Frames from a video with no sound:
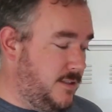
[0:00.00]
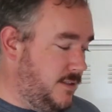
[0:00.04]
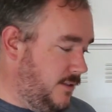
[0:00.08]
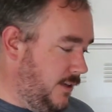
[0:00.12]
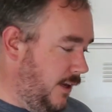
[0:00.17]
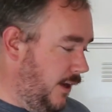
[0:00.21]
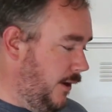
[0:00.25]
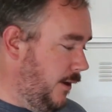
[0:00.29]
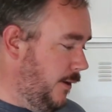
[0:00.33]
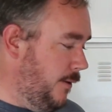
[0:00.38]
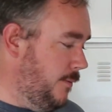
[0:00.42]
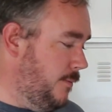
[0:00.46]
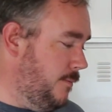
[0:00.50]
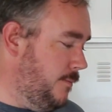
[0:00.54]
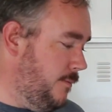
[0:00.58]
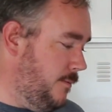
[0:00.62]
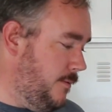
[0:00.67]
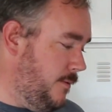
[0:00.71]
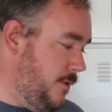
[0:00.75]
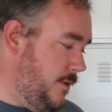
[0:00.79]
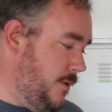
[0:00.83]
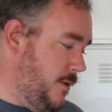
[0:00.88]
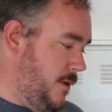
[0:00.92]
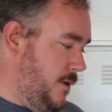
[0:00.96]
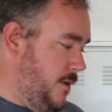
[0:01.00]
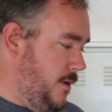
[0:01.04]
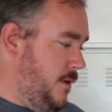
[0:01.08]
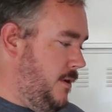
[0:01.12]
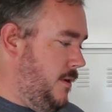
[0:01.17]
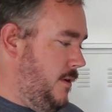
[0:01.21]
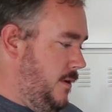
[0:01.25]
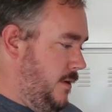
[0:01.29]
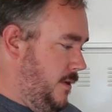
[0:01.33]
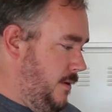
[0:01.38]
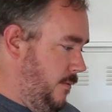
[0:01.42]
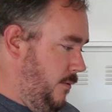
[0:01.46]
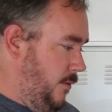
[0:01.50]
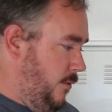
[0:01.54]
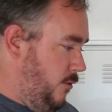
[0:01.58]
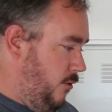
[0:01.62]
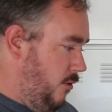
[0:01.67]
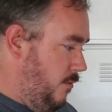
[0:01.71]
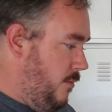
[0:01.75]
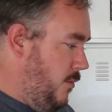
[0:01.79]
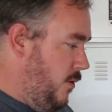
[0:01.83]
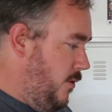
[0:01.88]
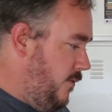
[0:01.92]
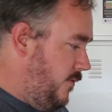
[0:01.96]
So we'll
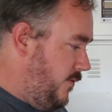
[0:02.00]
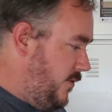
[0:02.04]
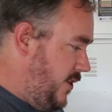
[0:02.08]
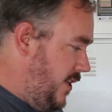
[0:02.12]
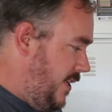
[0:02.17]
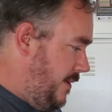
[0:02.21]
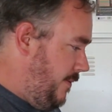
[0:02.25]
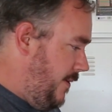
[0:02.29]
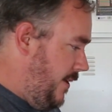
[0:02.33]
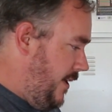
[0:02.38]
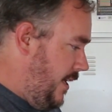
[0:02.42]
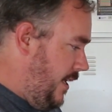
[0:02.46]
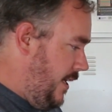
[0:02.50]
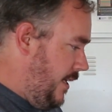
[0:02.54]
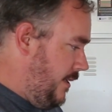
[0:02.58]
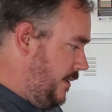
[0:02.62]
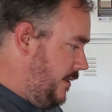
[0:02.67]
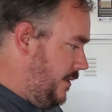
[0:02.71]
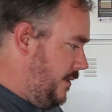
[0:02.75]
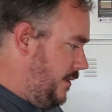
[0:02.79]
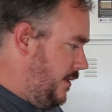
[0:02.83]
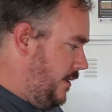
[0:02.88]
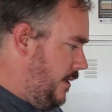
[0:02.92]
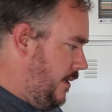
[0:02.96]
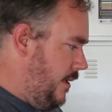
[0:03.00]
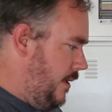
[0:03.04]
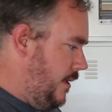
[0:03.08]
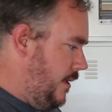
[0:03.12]
remove GPS.